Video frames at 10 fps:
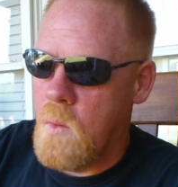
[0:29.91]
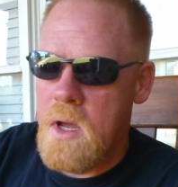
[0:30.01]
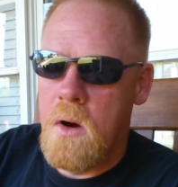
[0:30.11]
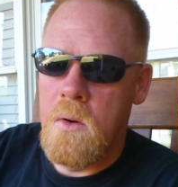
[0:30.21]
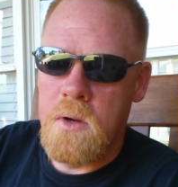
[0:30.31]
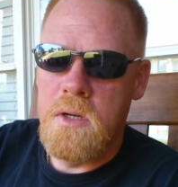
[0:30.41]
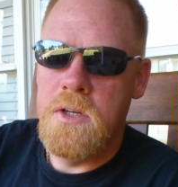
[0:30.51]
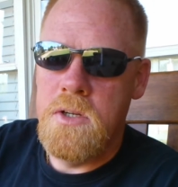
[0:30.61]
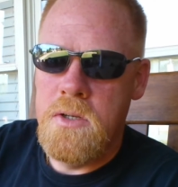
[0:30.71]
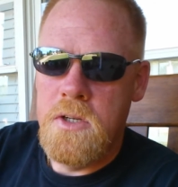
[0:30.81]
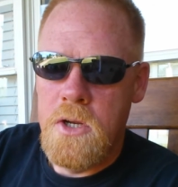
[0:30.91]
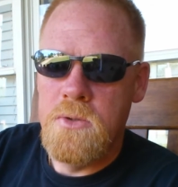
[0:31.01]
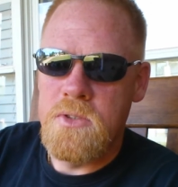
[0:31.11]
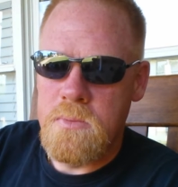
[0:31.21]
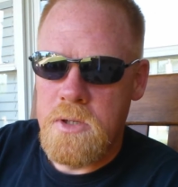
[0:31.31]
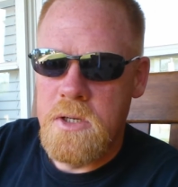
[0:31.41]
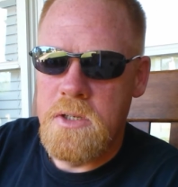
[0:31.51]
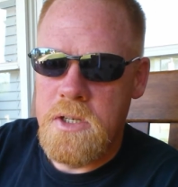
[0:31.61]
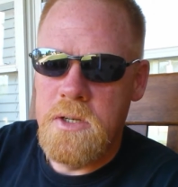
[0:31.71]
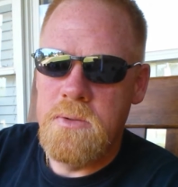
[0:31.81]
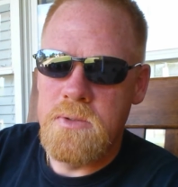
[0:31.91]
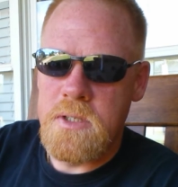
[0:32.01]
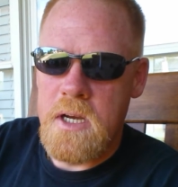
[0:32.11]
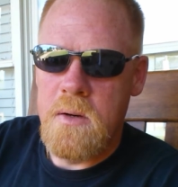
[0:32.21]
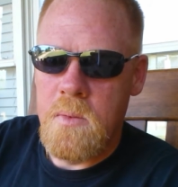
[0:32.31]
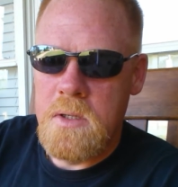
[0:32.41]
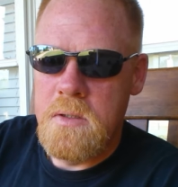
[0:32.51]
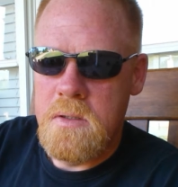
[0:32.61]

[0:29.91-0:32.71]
we all can use some good news, can't we?